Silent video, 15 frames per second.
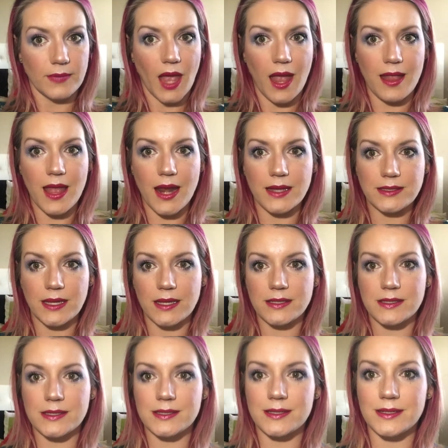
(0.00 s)
And that is
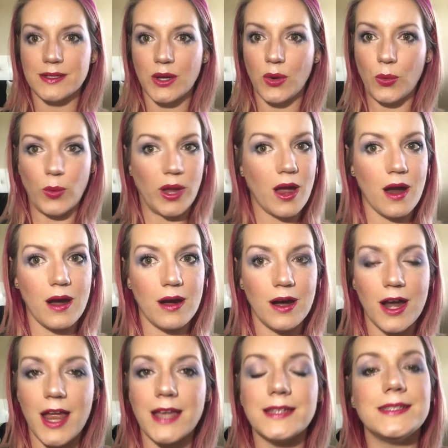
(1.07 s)
it. We
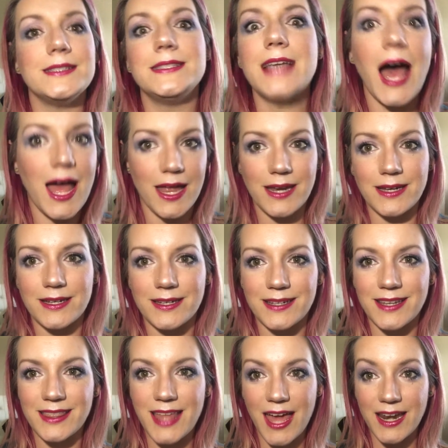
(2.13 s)
are
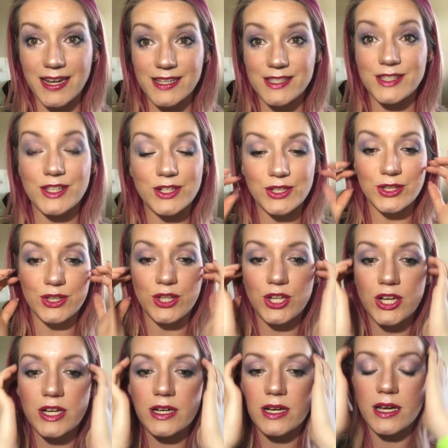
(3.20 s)
done. That is the
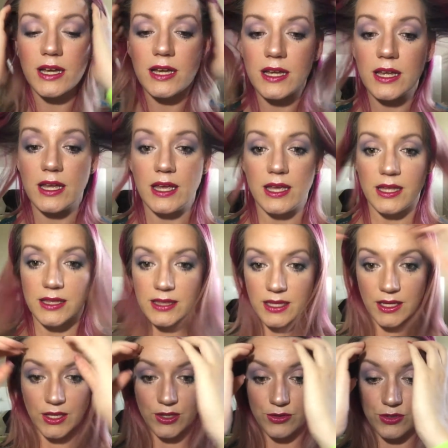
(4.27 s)
look.
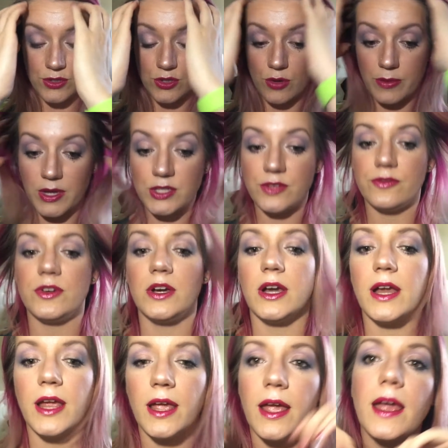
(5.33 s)
Thank you so much for
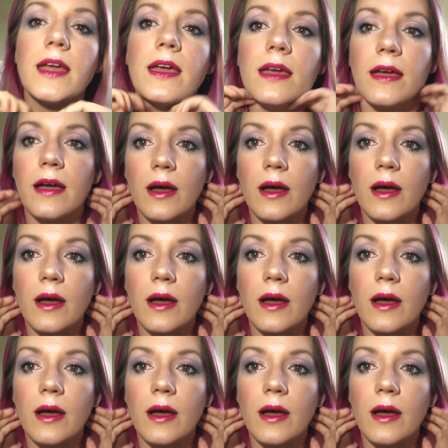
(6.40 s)
hanging